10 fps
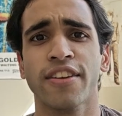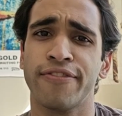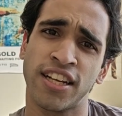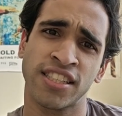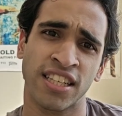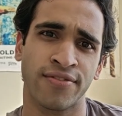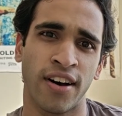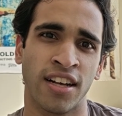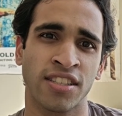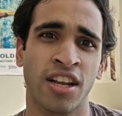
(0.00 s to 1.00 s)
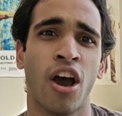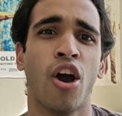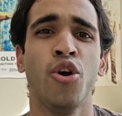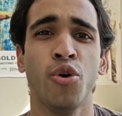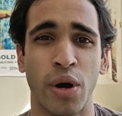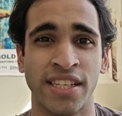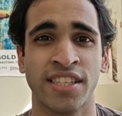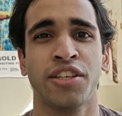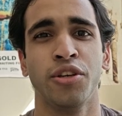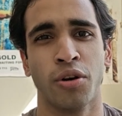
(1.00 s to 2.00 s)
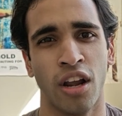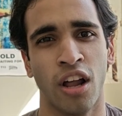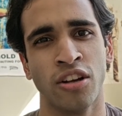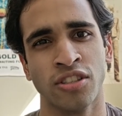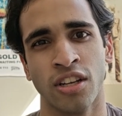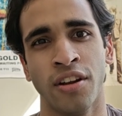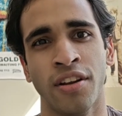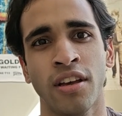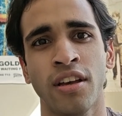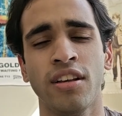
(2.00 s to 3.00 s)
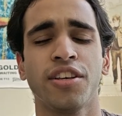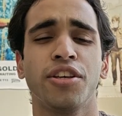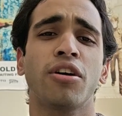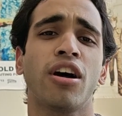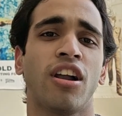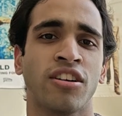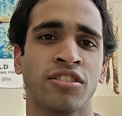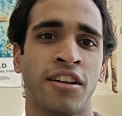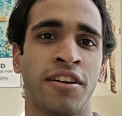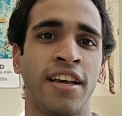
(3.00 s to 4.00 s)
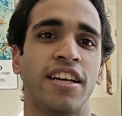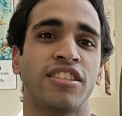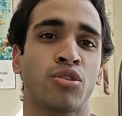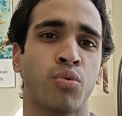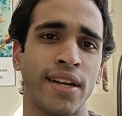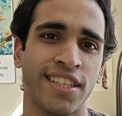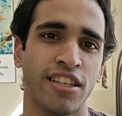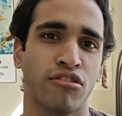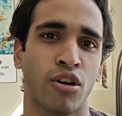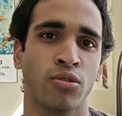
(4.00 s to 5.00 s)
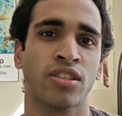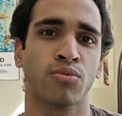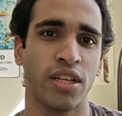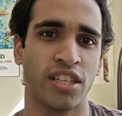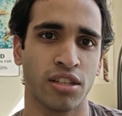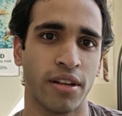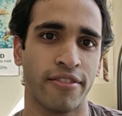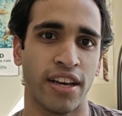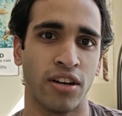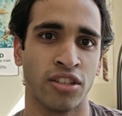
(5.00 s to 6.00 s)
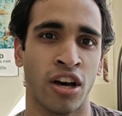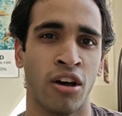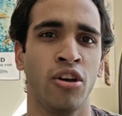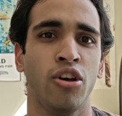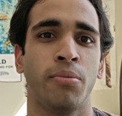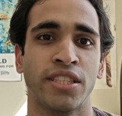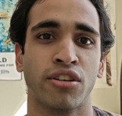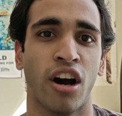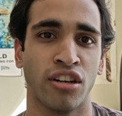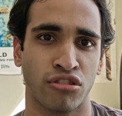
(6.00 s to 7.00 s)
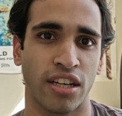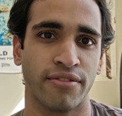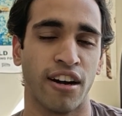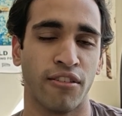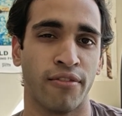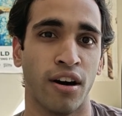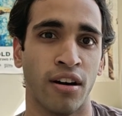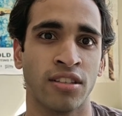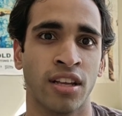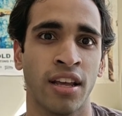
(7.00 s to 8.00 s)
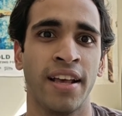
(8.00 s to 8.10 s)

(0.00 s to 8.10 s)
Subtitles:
So first things first, who is Hugo Larsson? Hugo Larsson is a 20-year-old Swedish midfielder who plays at Eintracht Frankfurt.